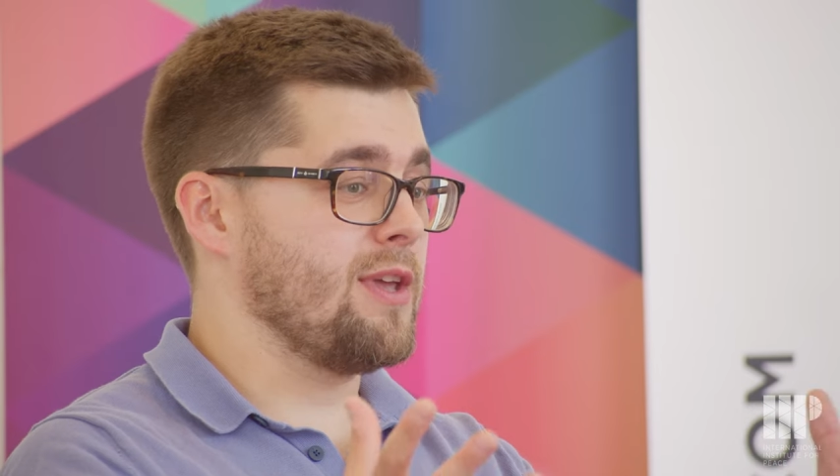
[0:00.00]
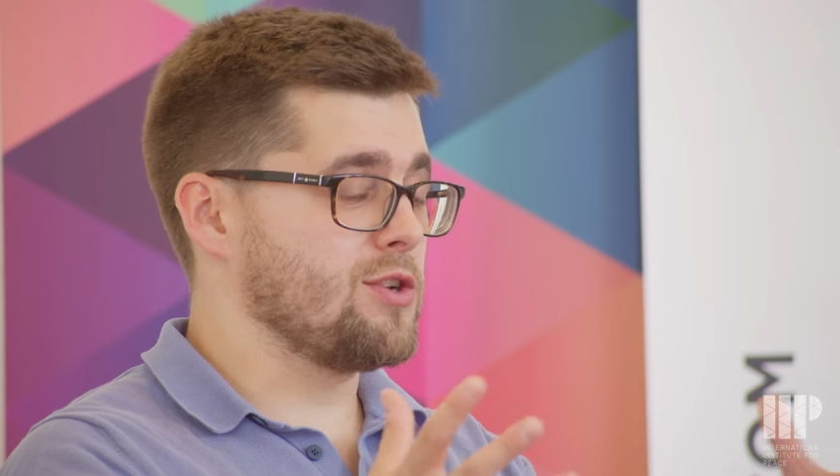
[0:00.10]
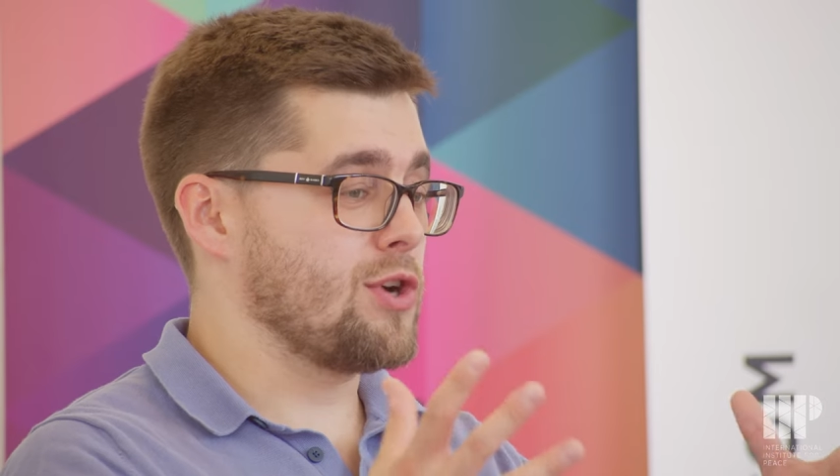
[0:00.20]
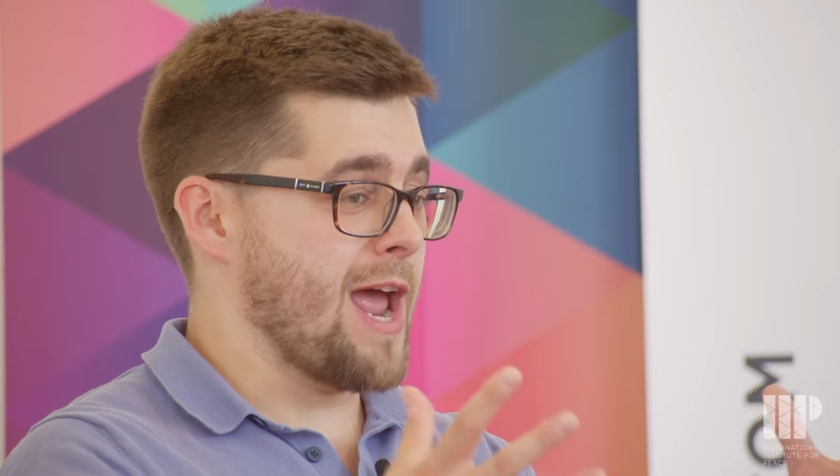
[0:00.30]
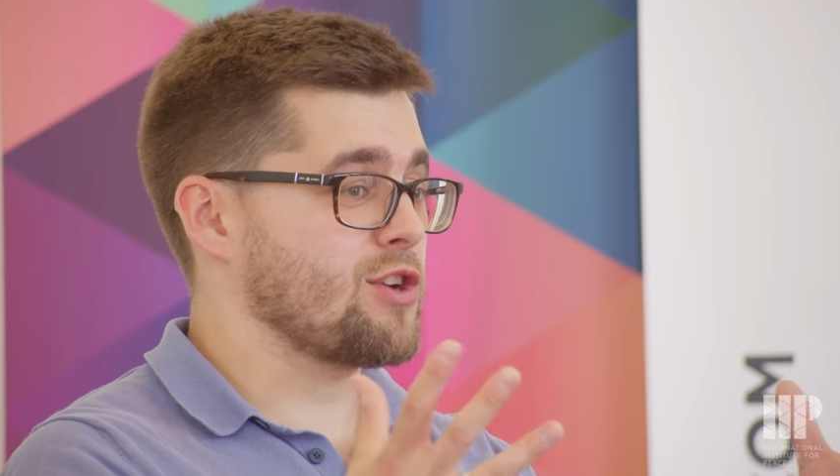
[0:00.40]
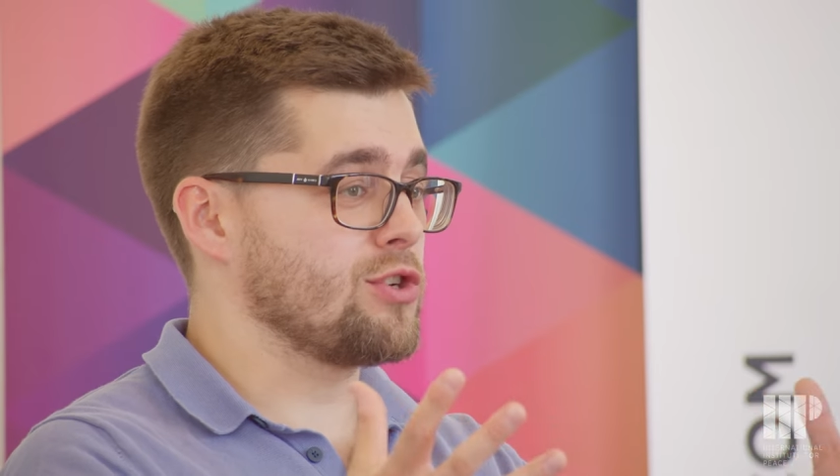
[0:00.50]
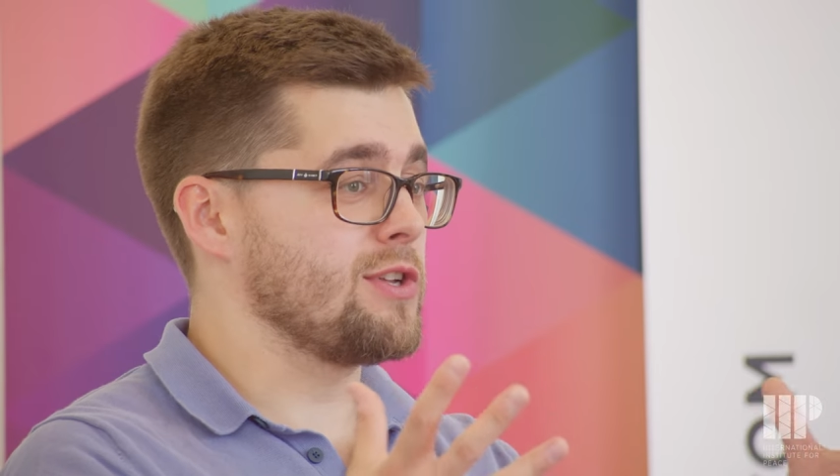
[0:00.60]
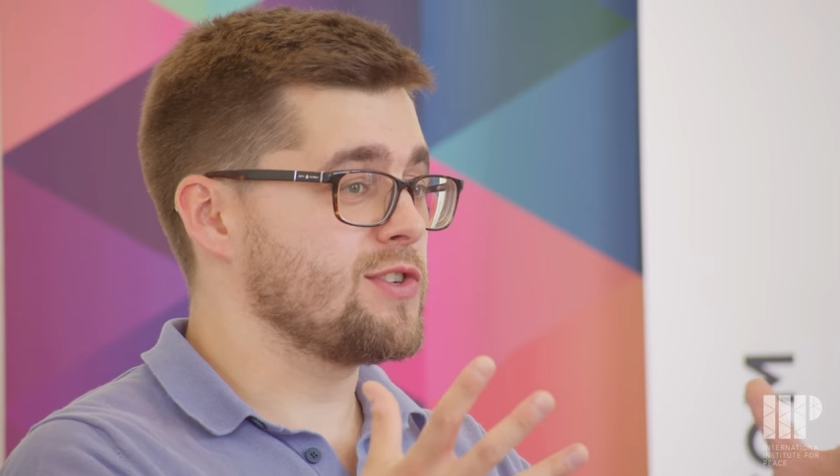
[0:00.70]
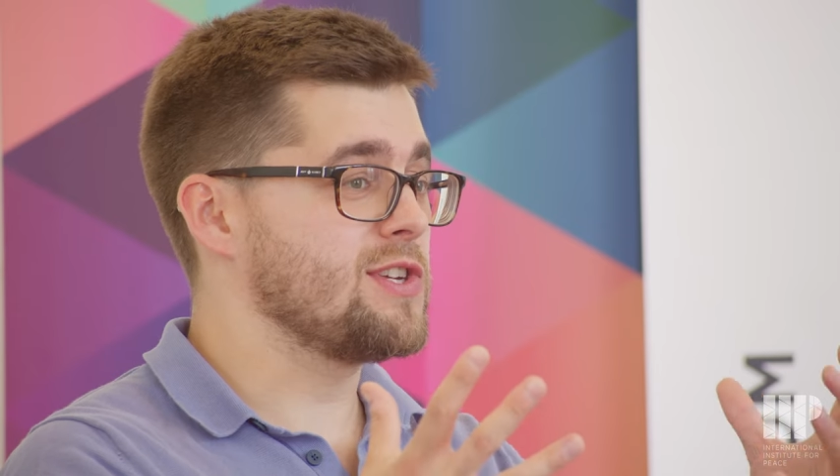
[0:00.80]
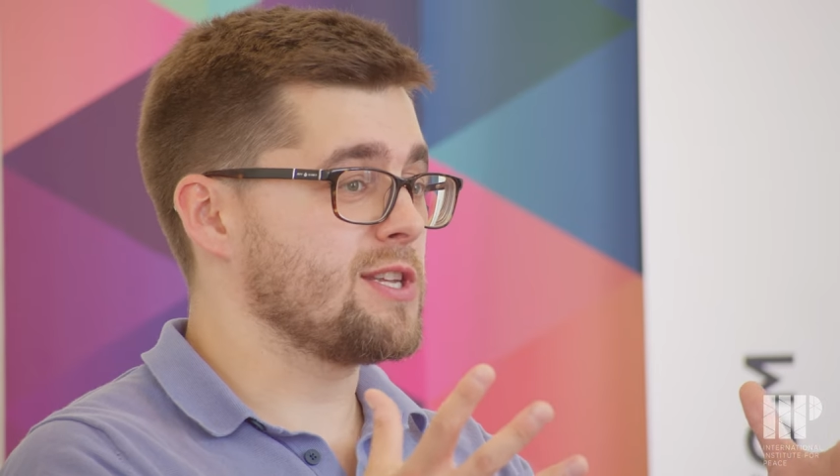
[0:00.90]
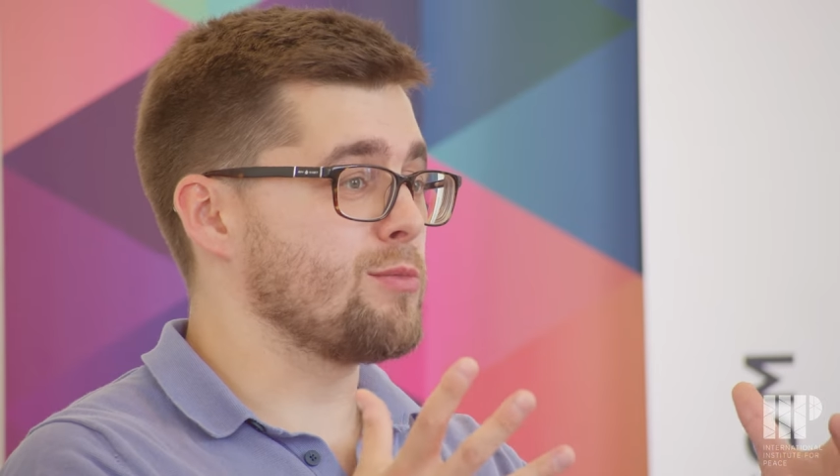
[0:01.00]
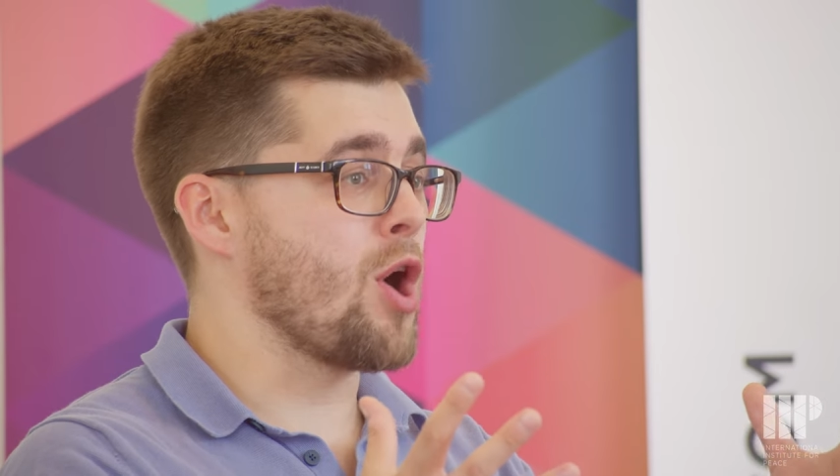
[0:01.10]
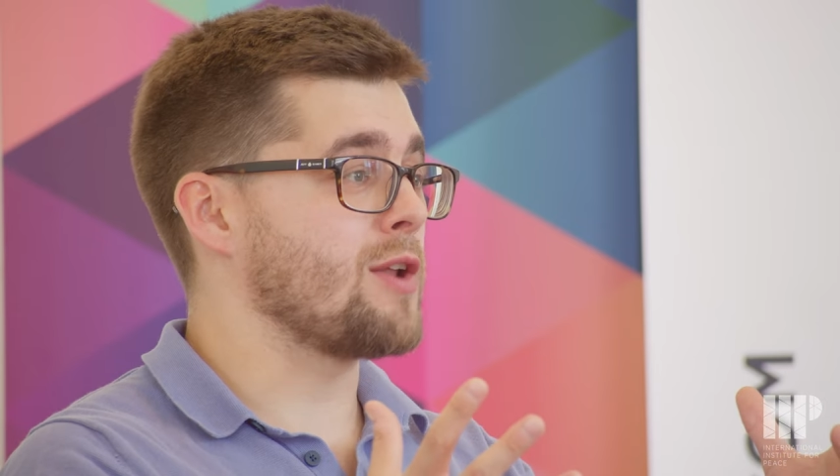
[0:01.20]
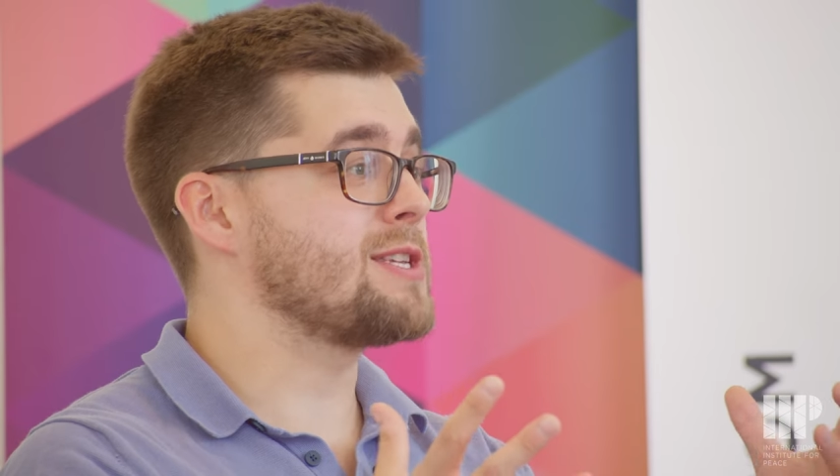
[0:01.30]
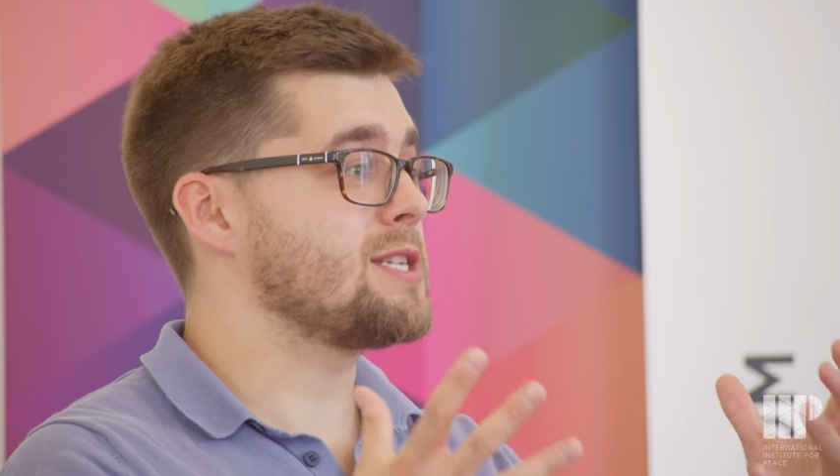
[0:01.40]
international system
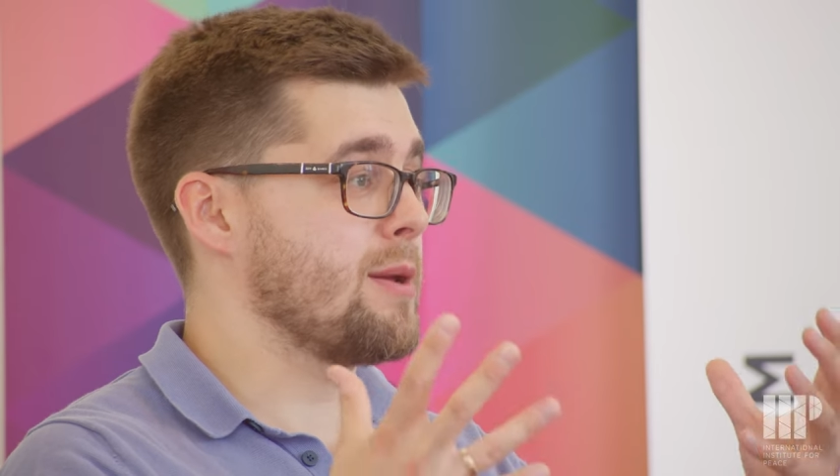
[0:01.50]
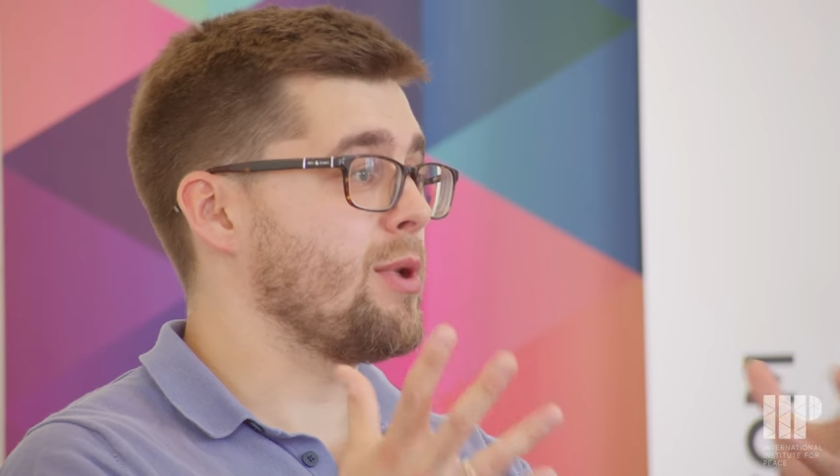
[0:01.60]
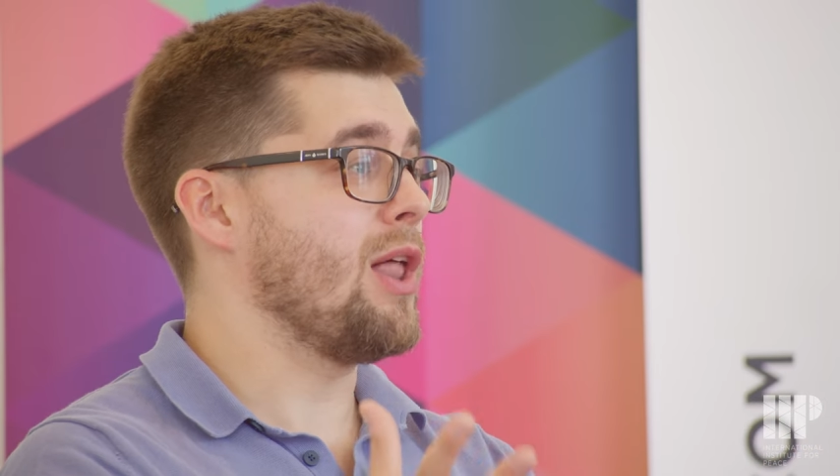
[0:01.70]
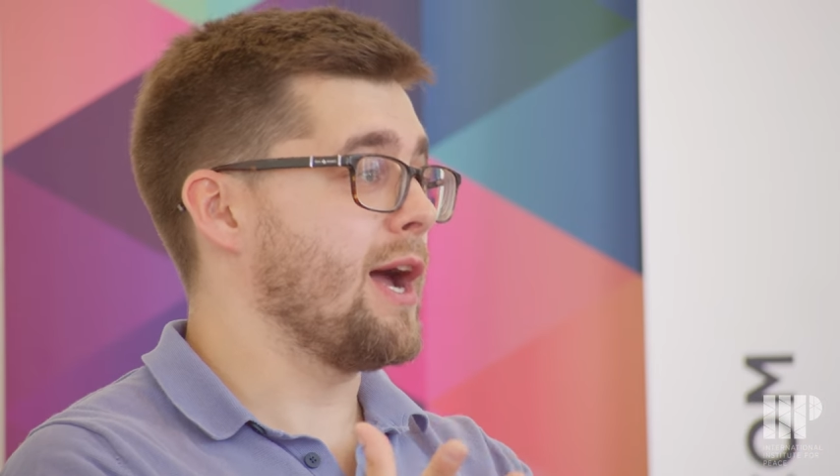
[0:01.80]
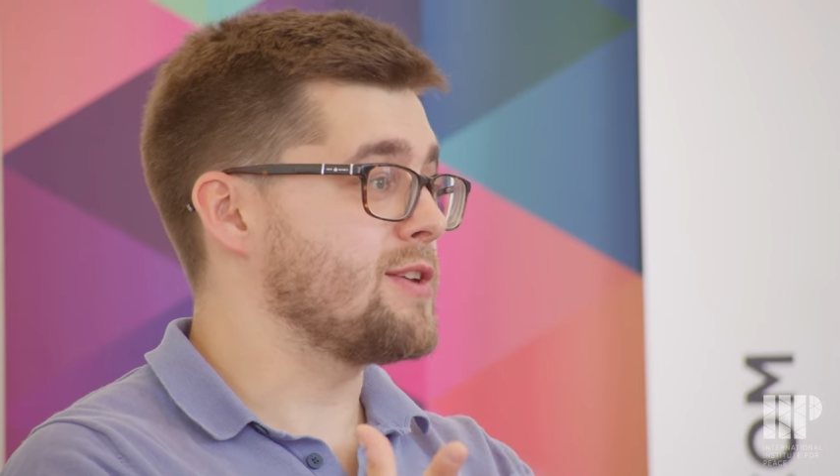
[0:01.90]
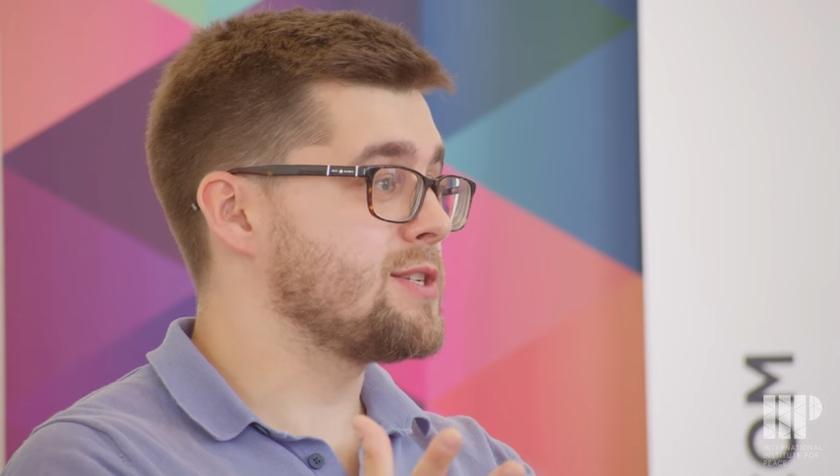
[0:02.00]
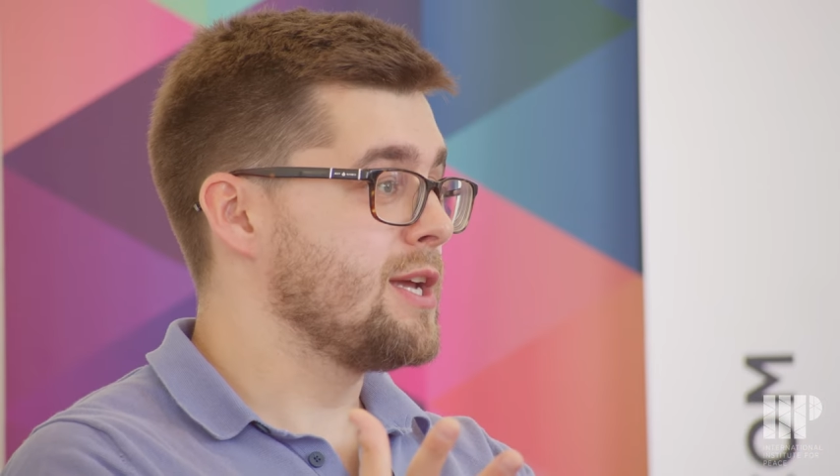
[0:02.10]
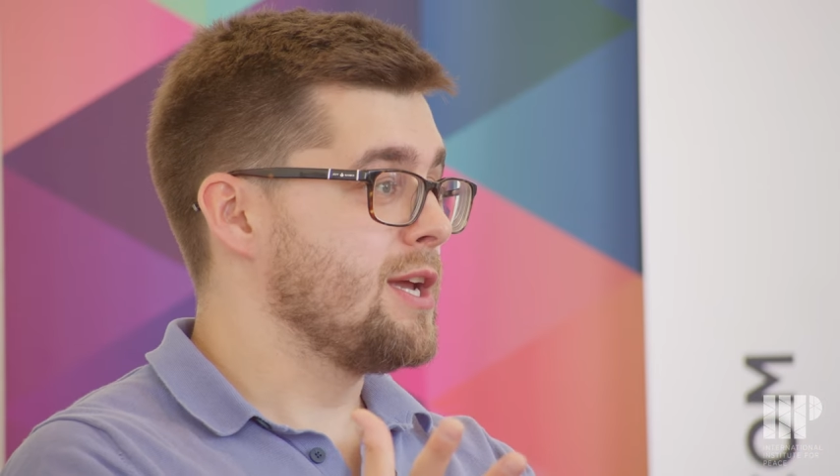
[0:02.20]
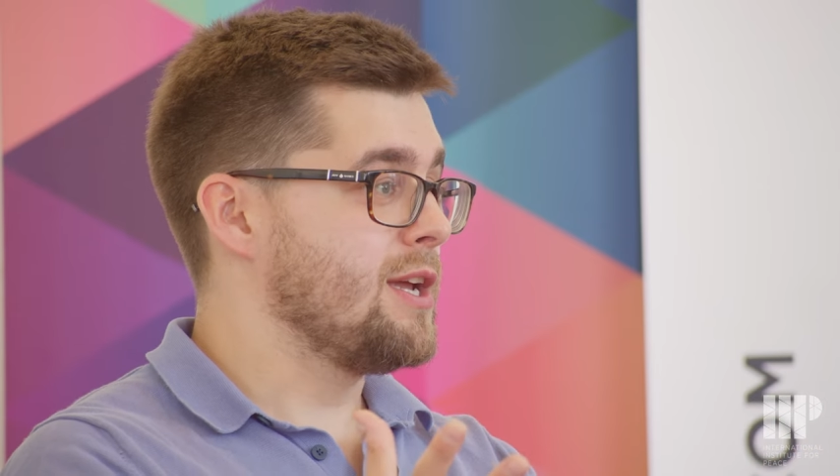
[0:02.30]
got stabilized